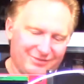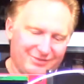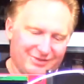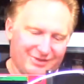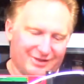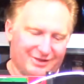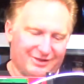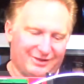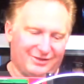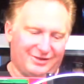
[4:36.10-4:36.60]

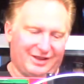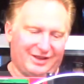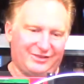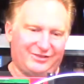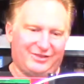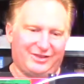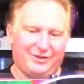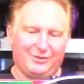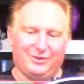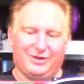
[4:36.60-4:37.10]
The
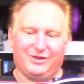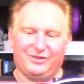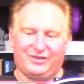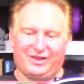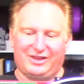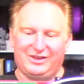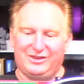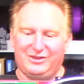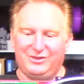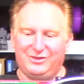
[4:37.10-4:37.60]
nice thing was
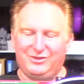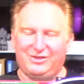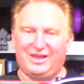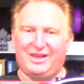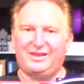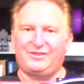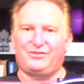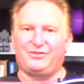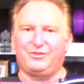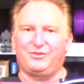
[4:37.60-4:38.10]
I knew
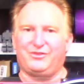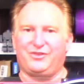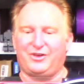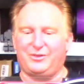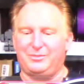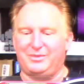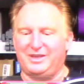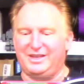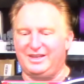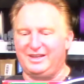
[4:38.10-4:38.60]
that from the
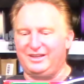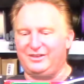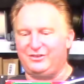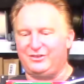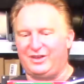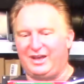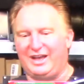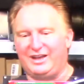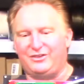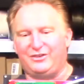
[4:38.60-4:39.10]
very beginning,
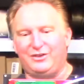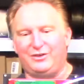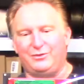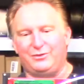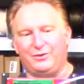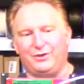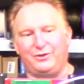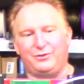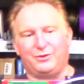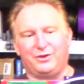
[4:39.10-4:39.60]
so I actually
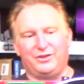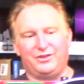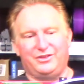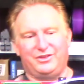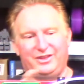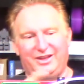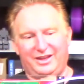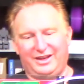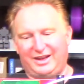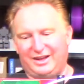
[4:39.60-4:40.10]
would
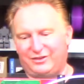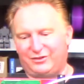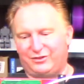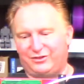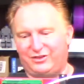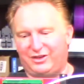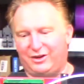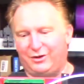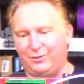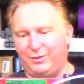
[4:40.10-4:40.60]
run an extra
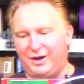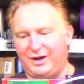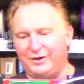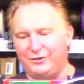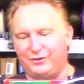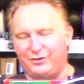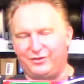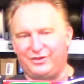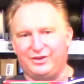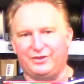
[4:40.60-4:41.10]
set of
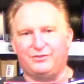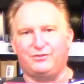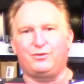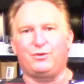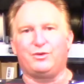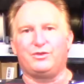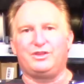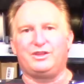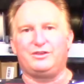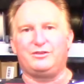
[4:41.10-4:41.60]
wires over here
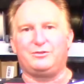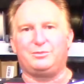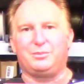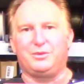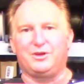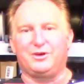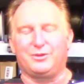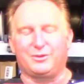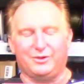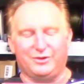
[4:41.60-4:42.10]
for these
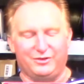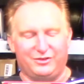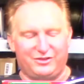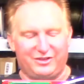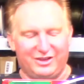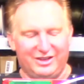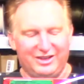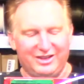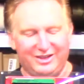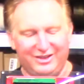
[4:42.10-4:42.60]

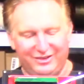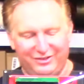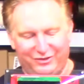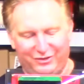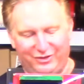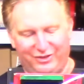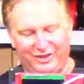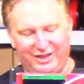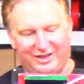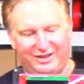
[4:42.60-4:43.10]
blowers
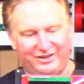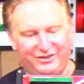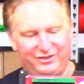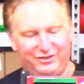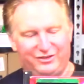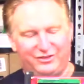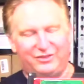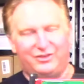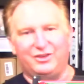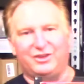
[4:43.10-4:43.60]
so that I could
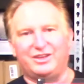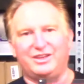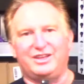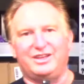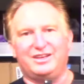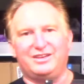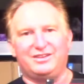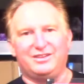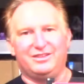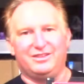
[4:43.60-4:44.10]
just hook it
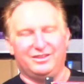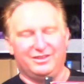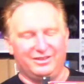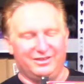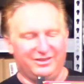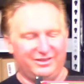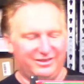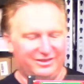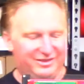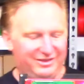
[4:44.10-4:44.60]
into
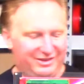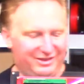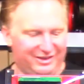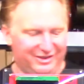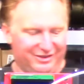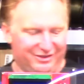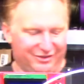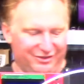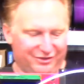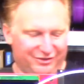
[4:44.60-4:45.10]
the,
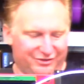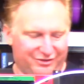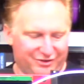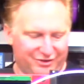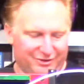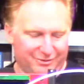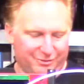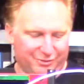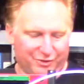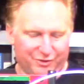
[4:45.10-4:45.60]
into the
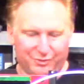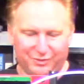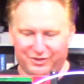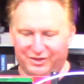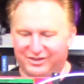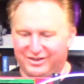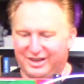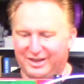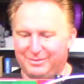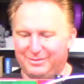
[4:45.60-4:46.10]
circuit board when
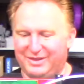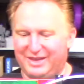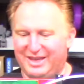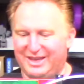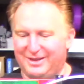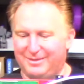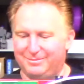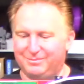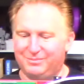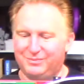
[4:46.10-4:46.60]
the time
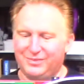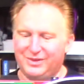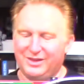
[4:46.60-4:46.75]
came.